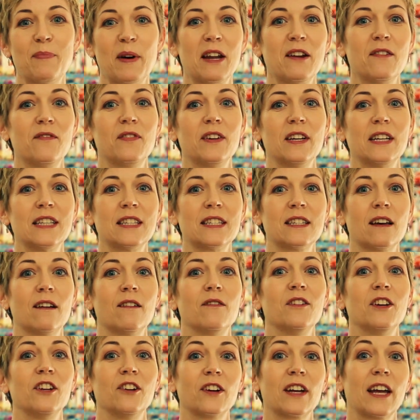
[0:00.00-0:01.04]
benefits
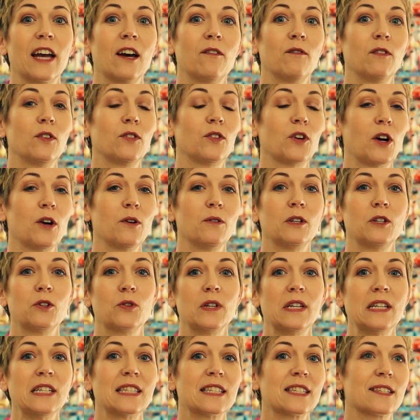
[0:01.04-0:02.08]
of Inner Canvas art
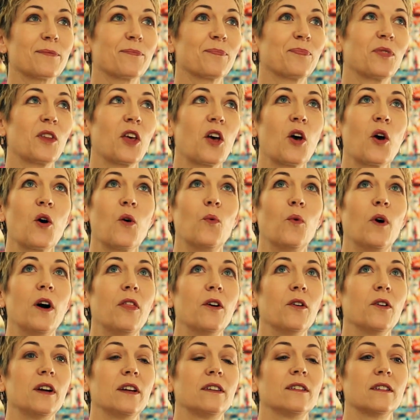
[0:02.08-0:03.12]
retreats?
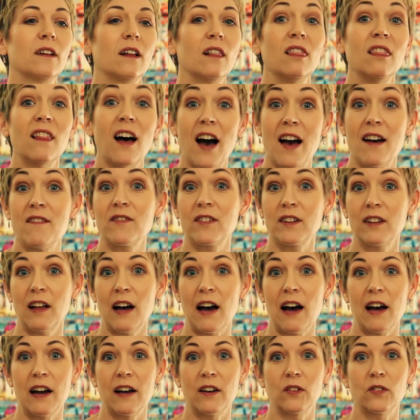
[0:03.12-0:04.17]
Whether it's a live
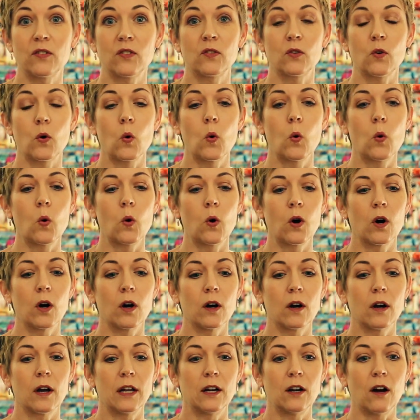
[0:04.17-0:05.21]
class
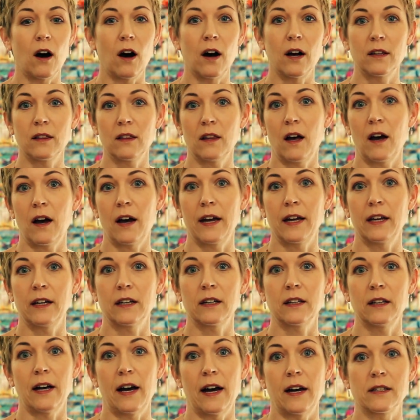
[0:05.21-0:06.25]
or an online
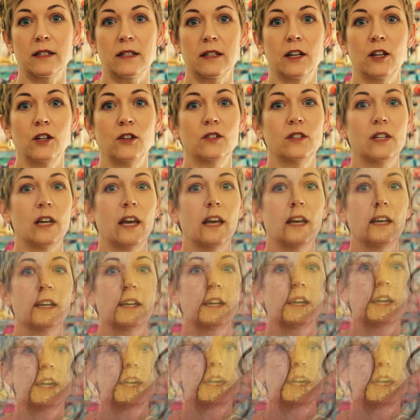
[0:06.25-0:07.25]
class that you take,